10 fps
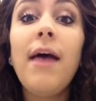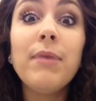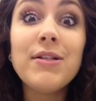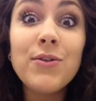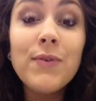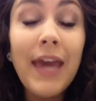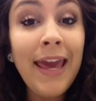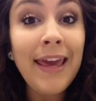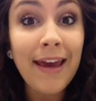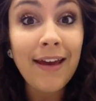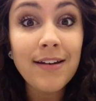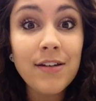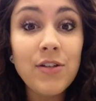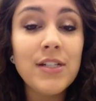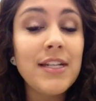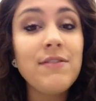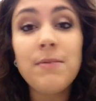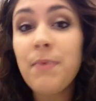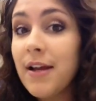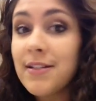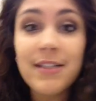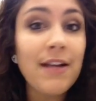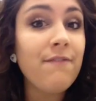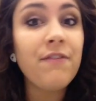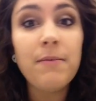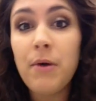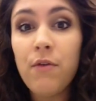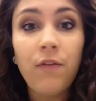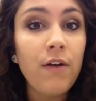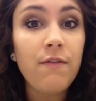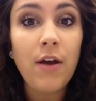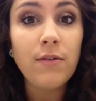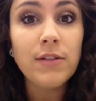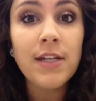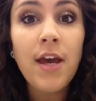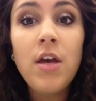but you can. You just have to practice that flip over of notes.